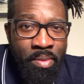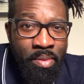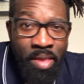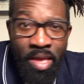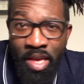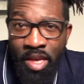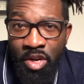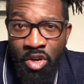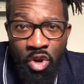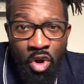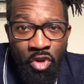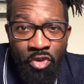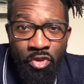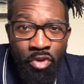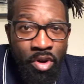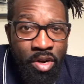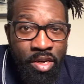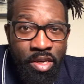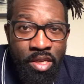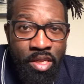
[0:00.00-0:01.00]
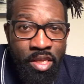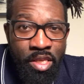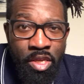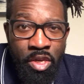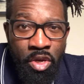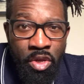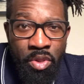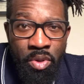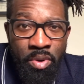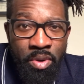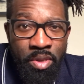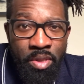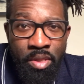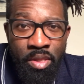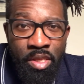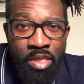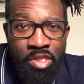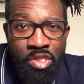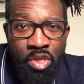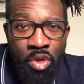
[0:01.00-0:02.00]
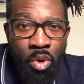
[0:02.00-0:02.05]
They could go for it. This is